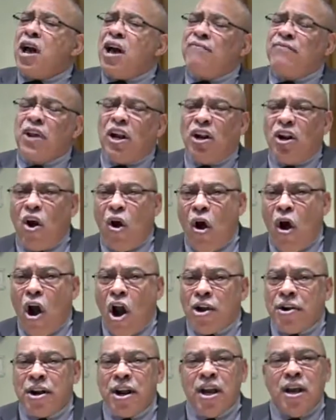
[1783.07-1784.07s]
of the
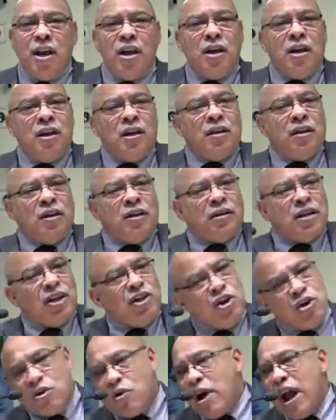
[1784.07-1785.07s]
Lord, then
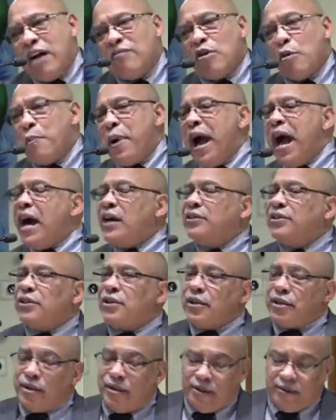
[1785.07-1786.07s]
you don't have a
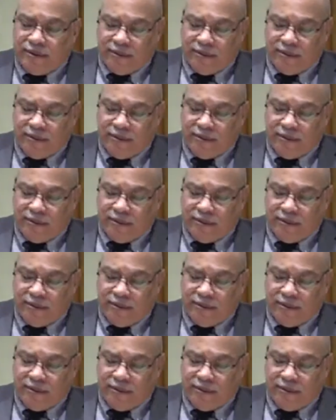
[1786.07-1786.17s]
pastor.